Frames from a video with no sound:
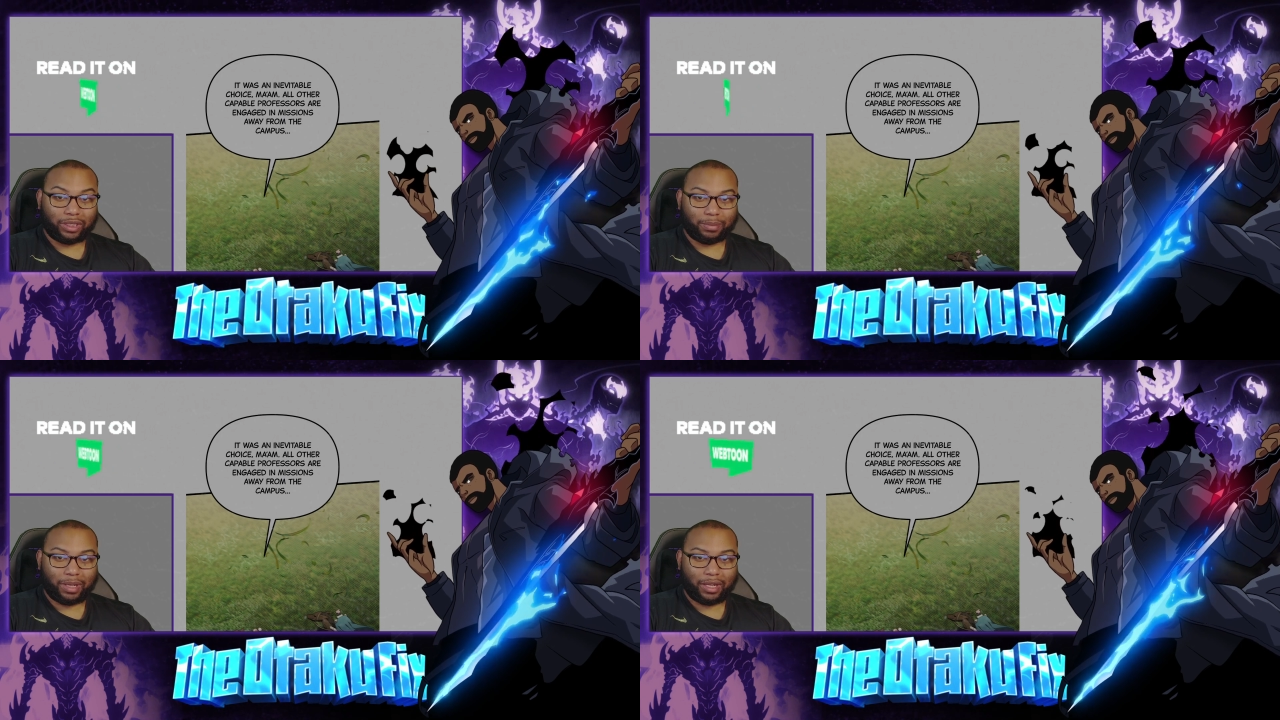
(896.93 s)

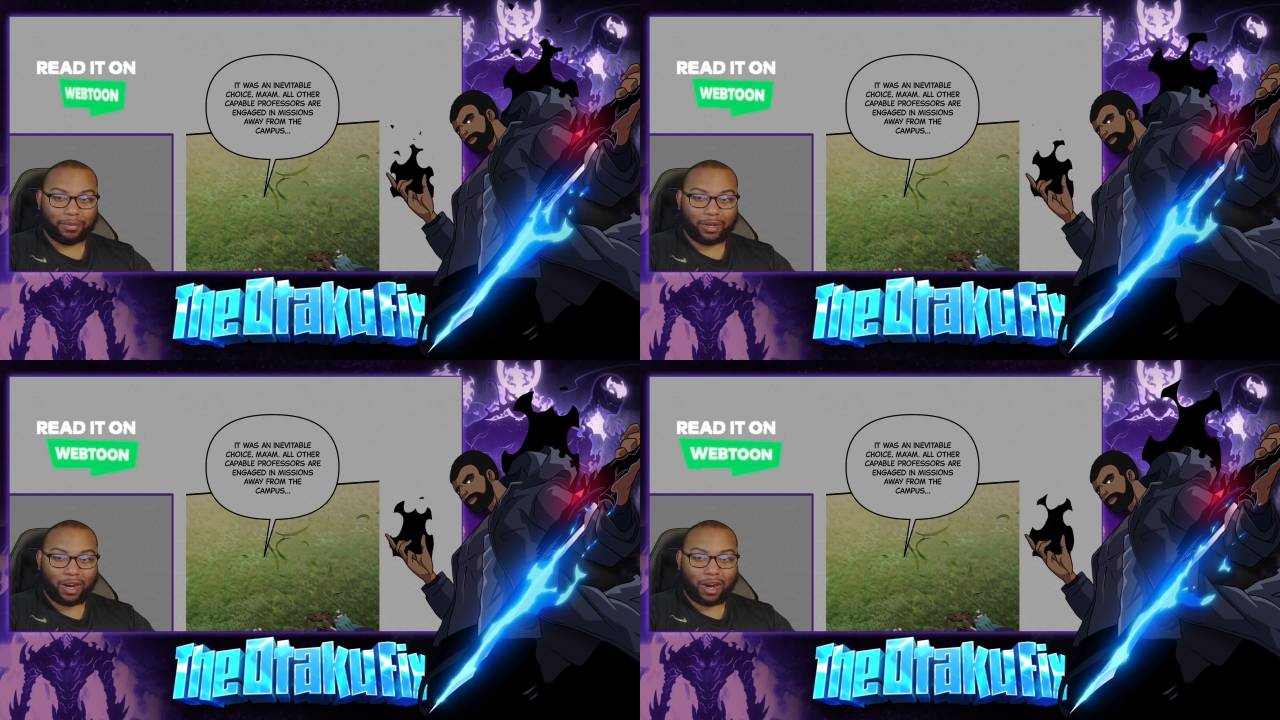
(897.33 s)

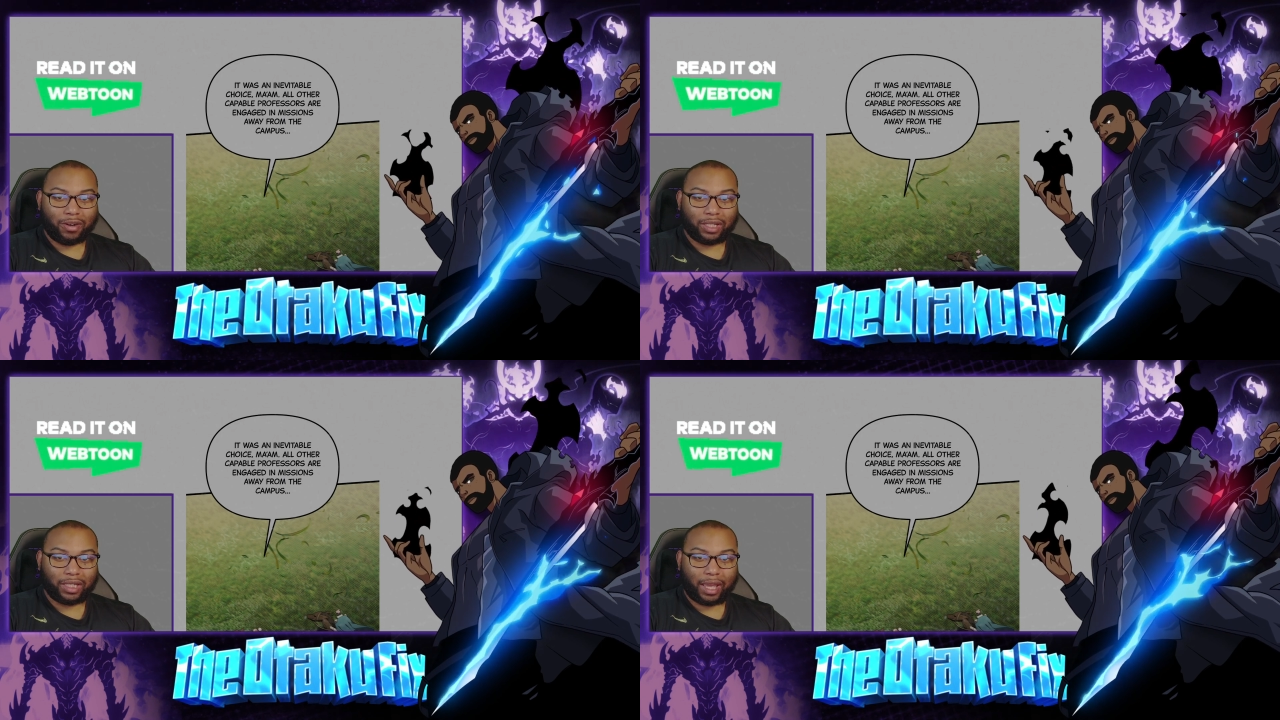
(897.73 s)
Speaker 1: ma'am.
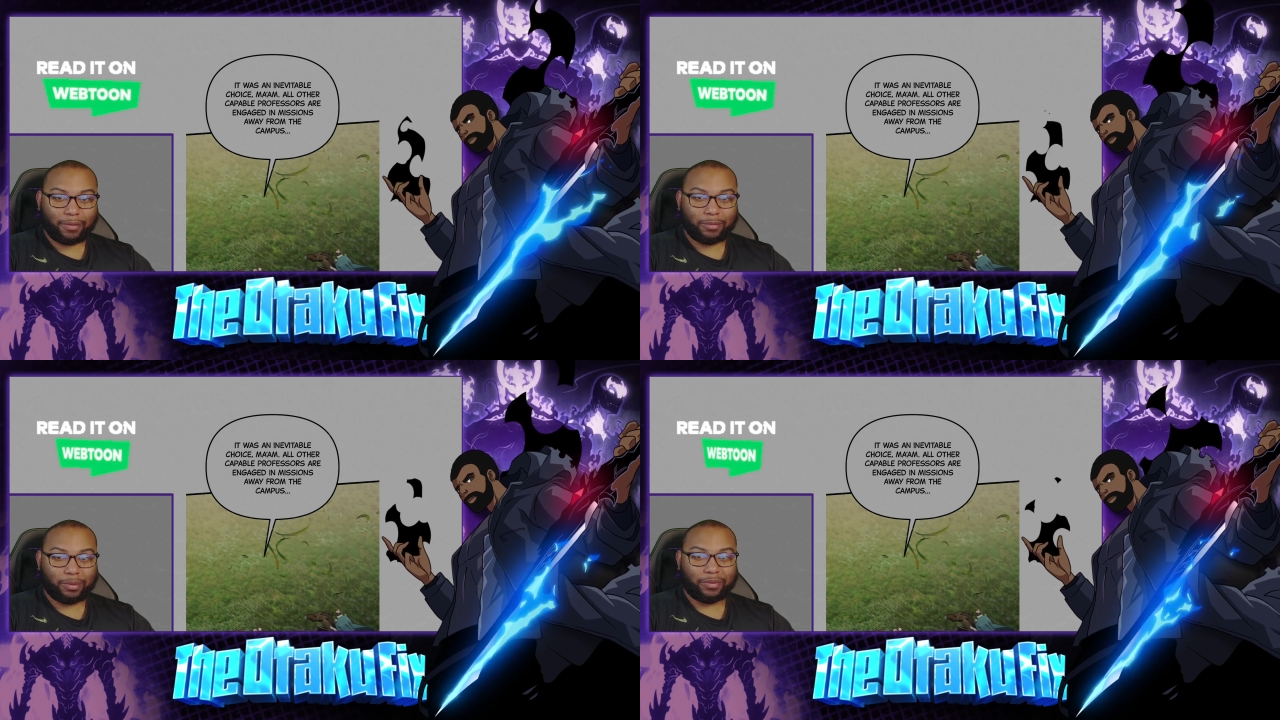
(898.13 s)
All other
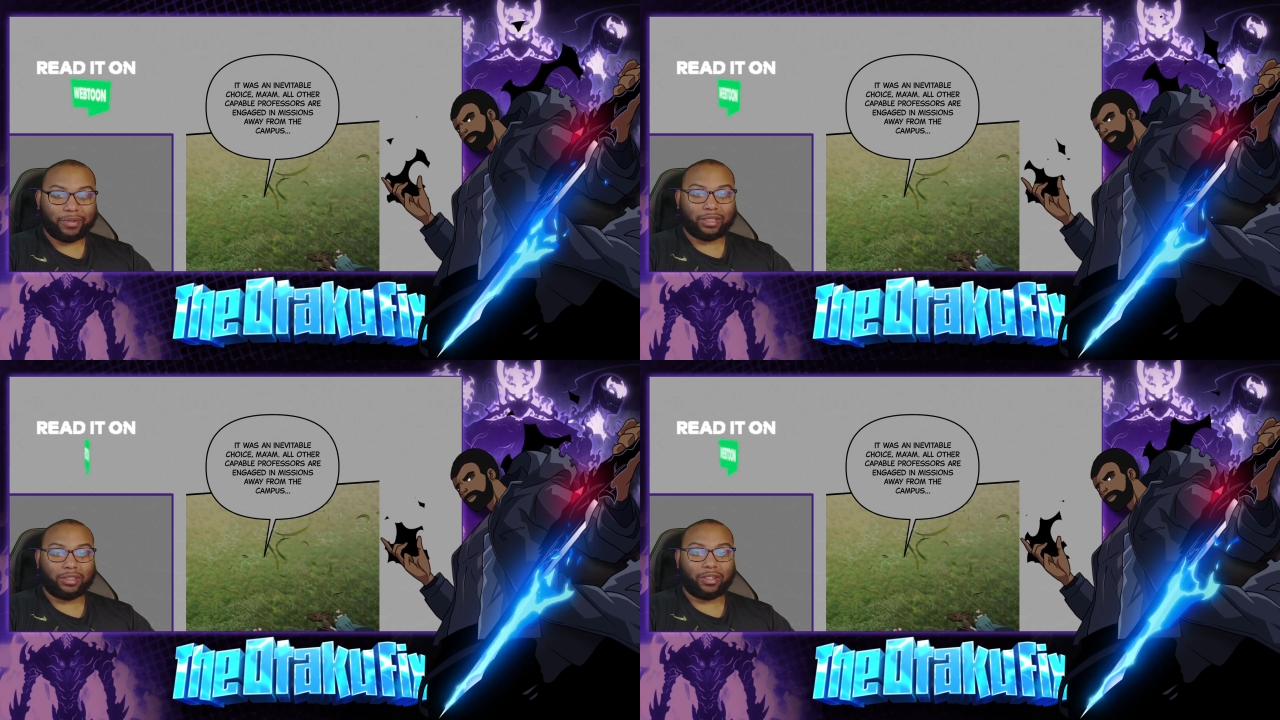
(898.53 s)
capable
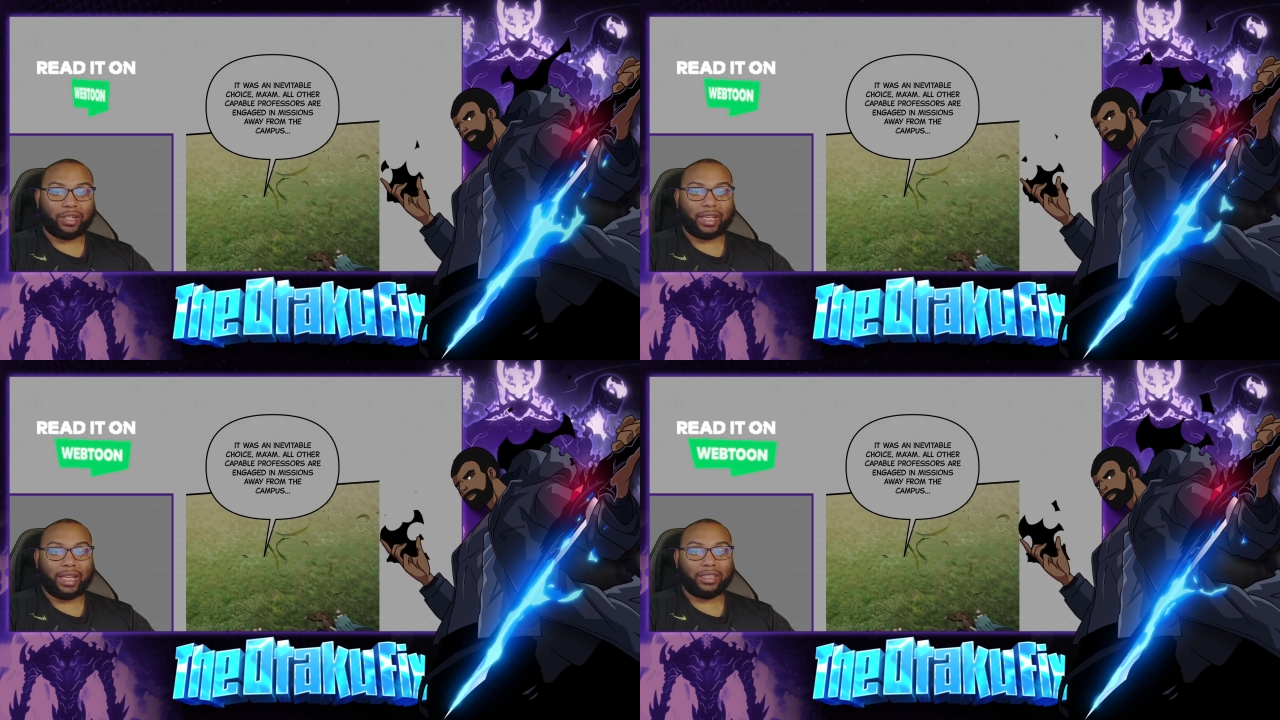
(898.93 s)
professors
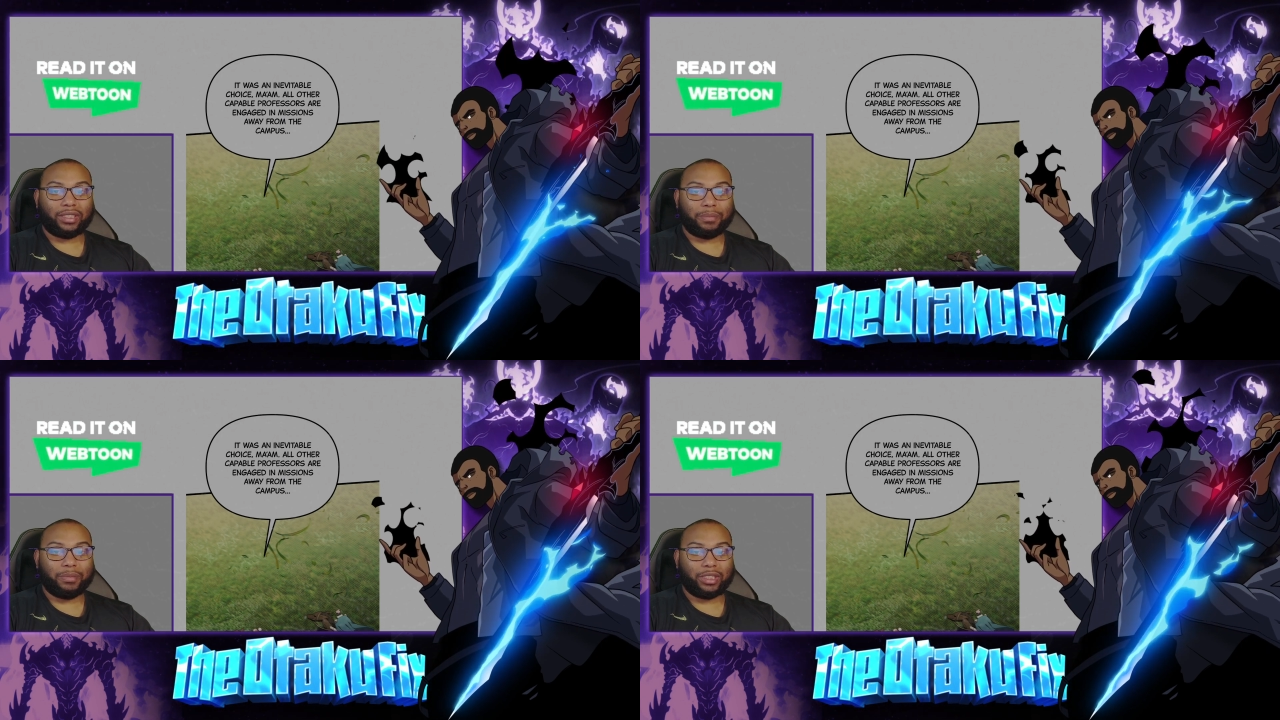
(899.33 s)
are
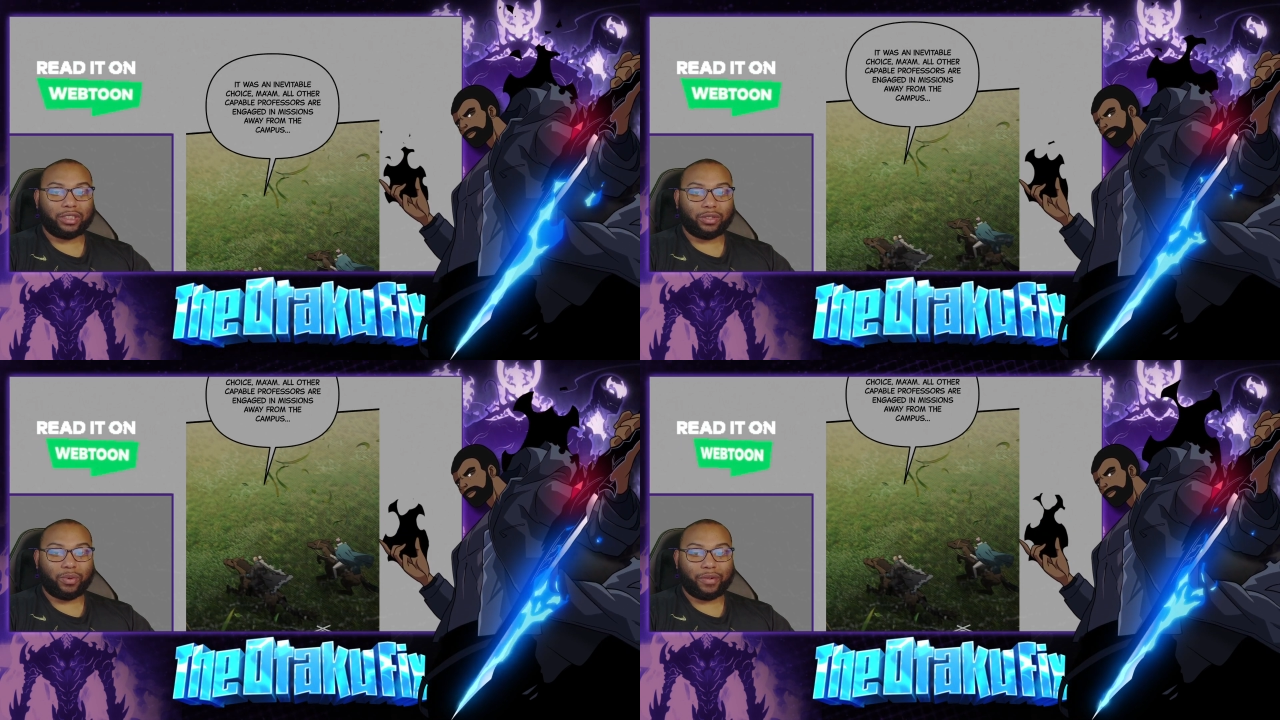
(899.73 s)
engaged in
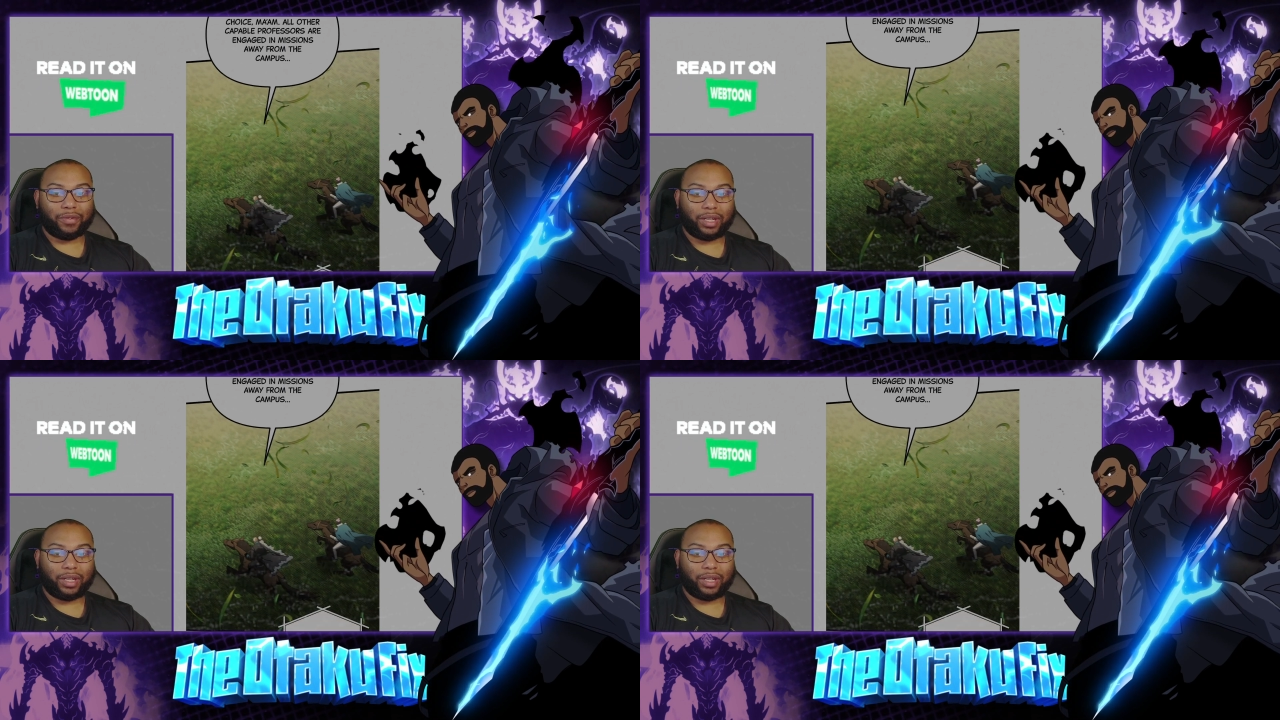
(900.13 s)
missions away from